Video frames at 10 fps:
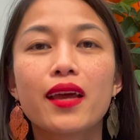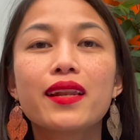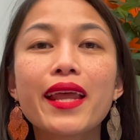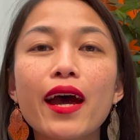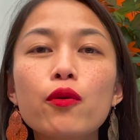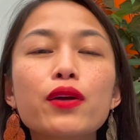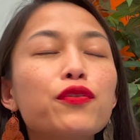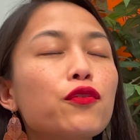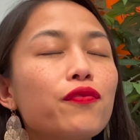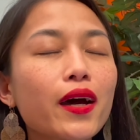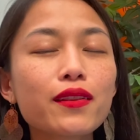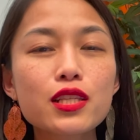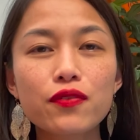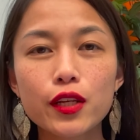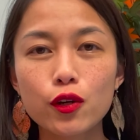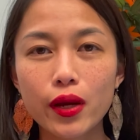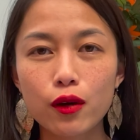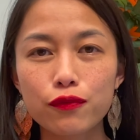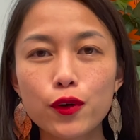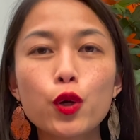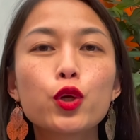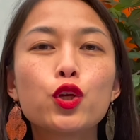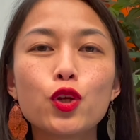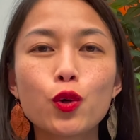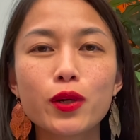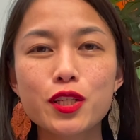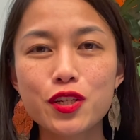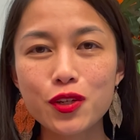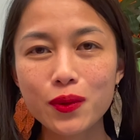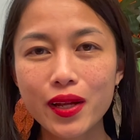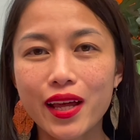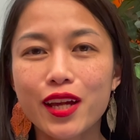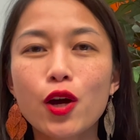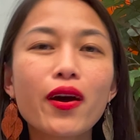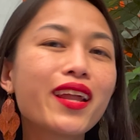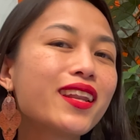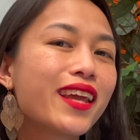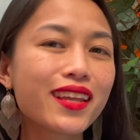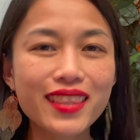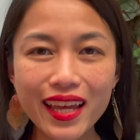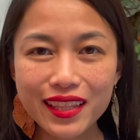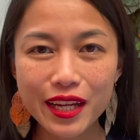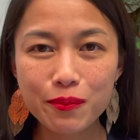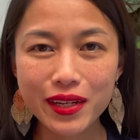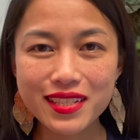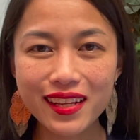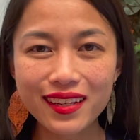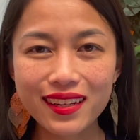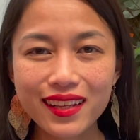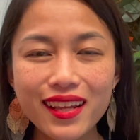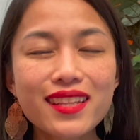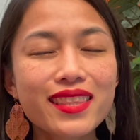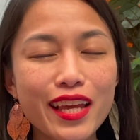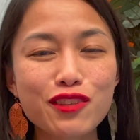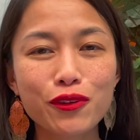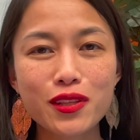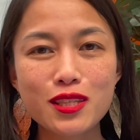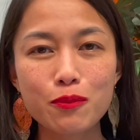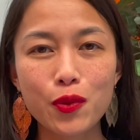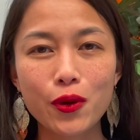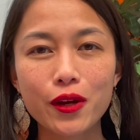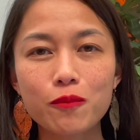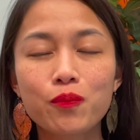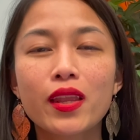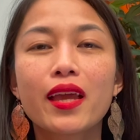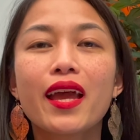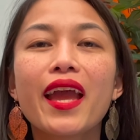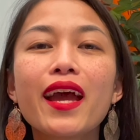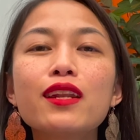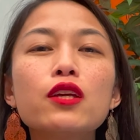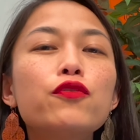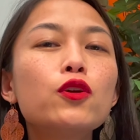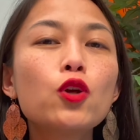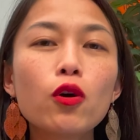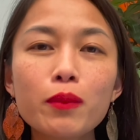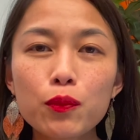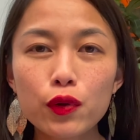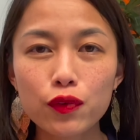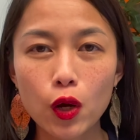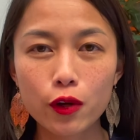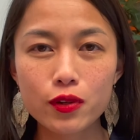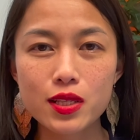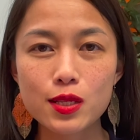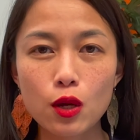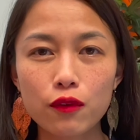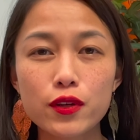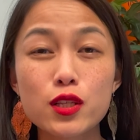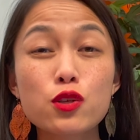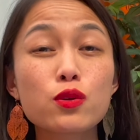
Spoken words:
Now, if you found this video helpful, you know what to do. Go ahead and hit that like button. Thanks for the support. And if you know a member of Congress's office who